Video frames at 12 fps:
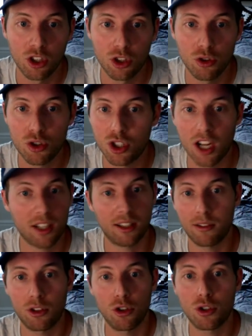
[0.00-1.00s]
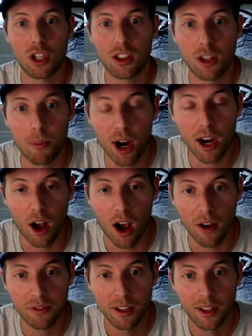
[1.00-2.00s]
you shut, you shut their brain
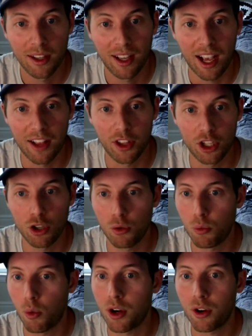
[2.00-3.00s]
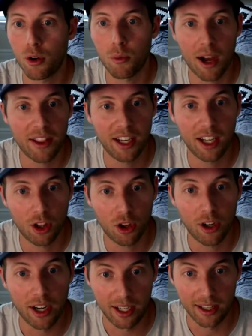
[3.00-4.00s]
off. And then you wondered why they didn't
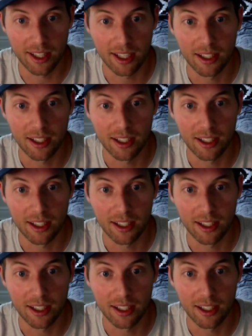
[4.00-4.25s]
learn anything.